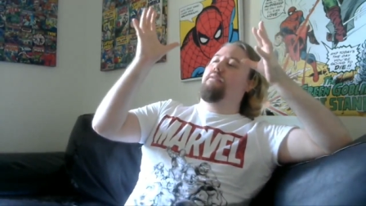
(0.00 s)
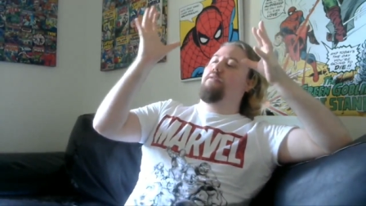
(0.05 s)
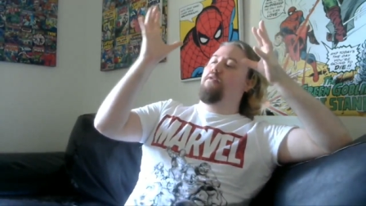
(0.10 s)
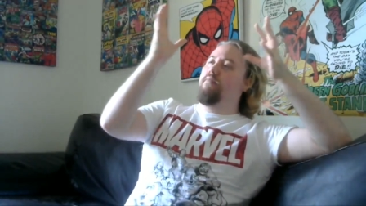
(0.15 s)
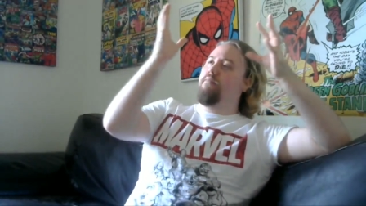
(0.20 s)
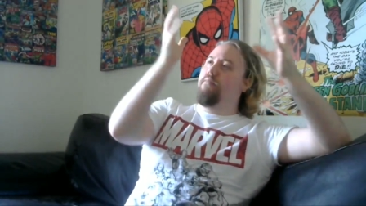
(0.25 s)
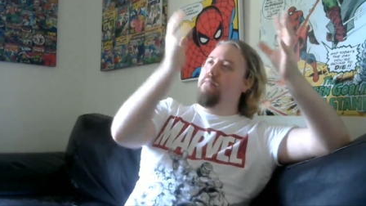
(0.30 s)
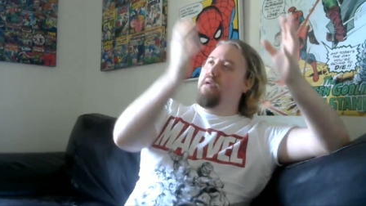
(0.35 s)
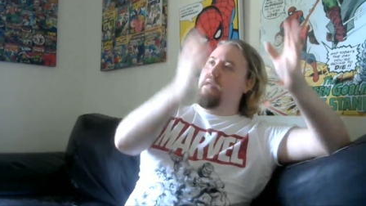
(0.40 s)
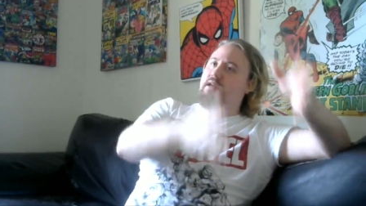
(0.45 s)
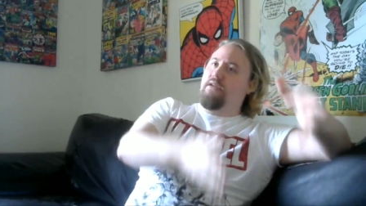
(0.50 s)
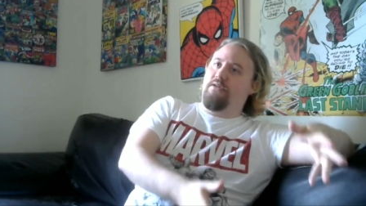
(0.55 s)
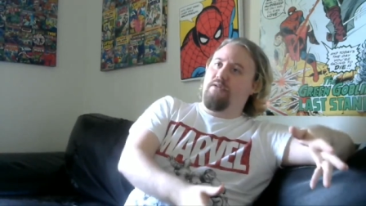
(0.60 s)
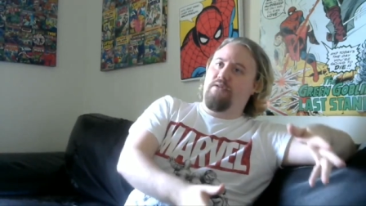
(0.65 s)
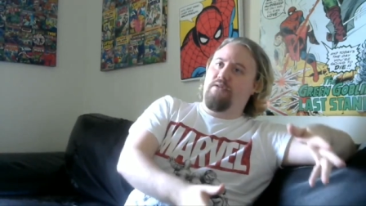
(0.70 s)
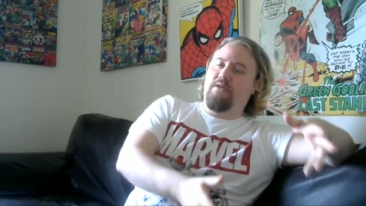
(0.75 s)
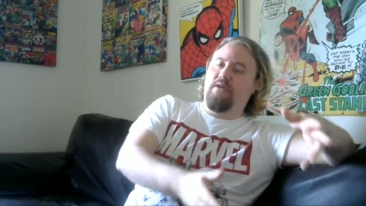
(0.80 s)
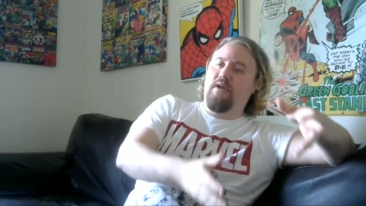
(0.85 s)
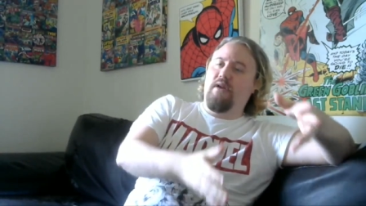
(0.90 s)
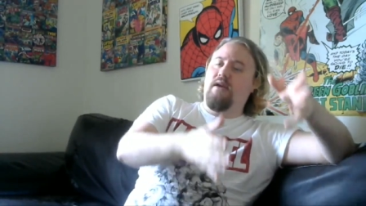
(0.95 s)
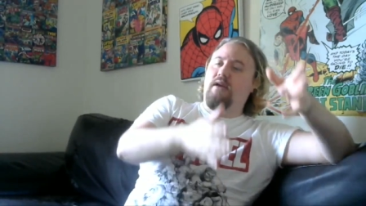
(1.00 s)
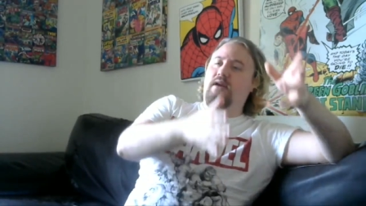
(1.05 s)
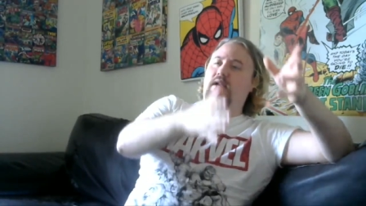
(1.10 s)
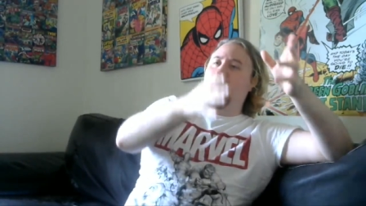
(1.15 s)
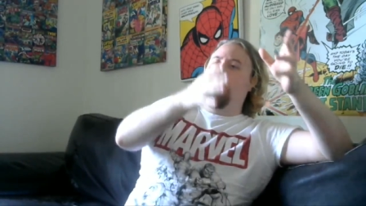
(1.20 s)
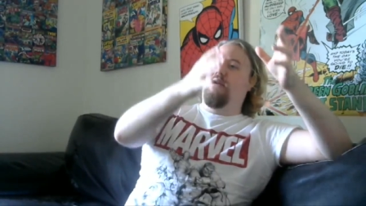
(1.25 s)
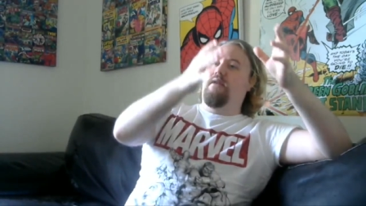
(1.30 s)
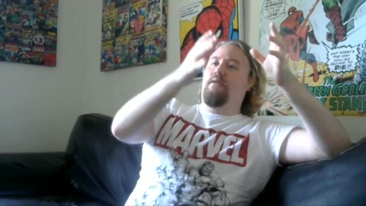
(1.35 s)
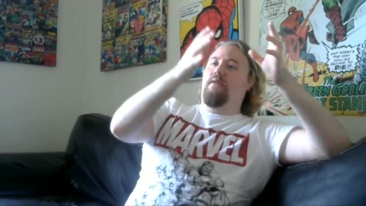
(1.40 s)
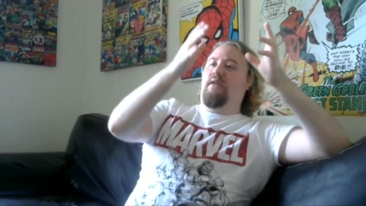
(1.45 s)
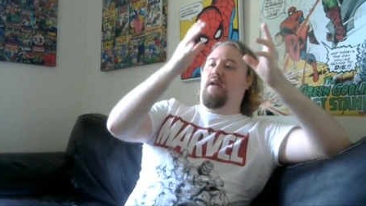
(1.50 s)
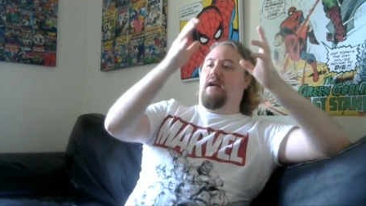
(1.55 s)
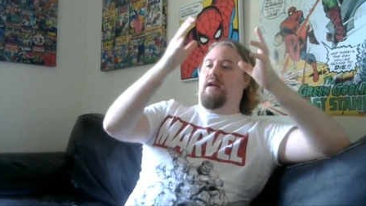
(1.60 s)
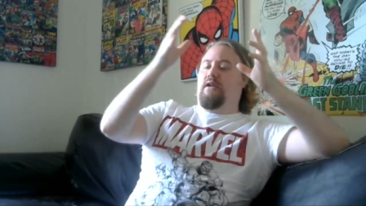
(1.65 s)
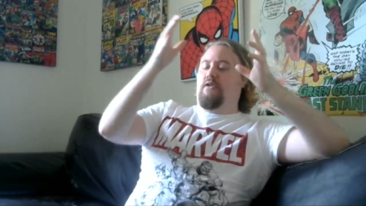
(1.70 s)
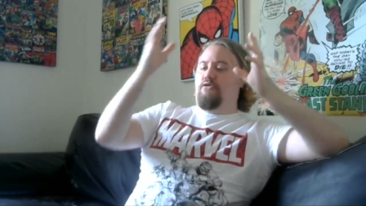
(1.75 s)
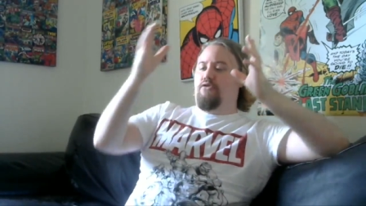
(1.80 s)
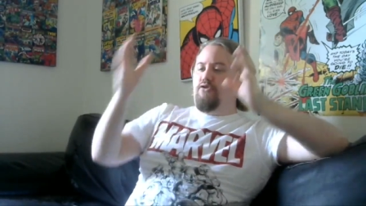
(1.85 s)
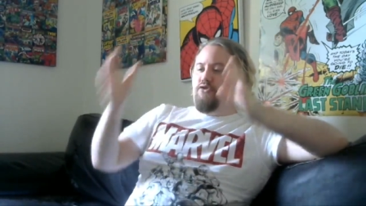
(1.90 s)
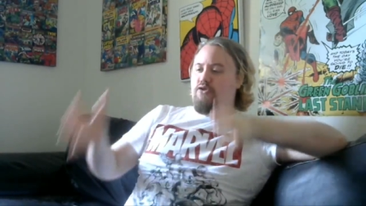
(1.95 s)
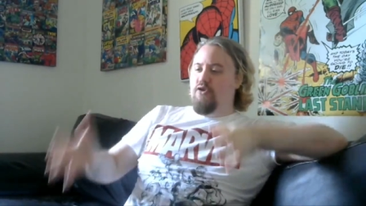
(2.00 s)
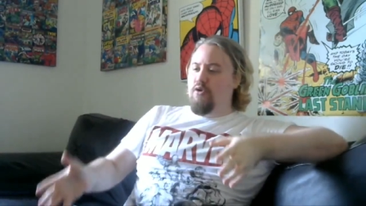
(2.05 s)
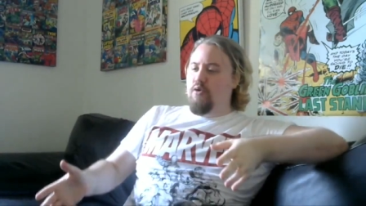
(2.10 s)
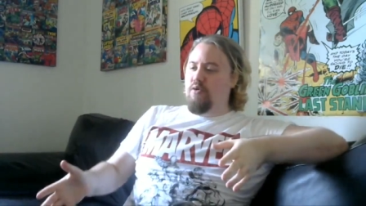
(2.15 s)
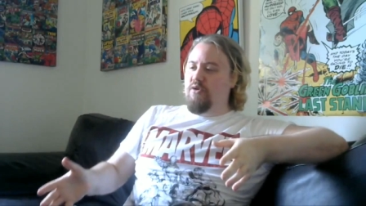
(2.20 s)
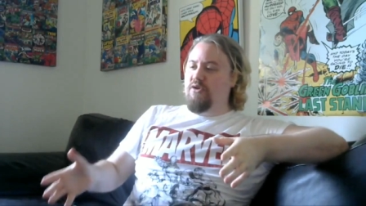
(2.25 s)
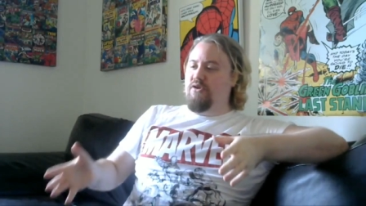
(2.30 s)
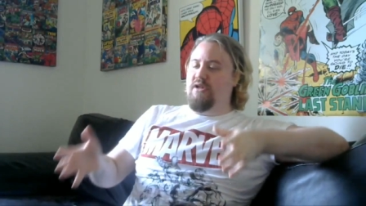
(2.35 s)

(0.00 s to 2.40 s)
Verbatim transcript: you miss, then I can shoot.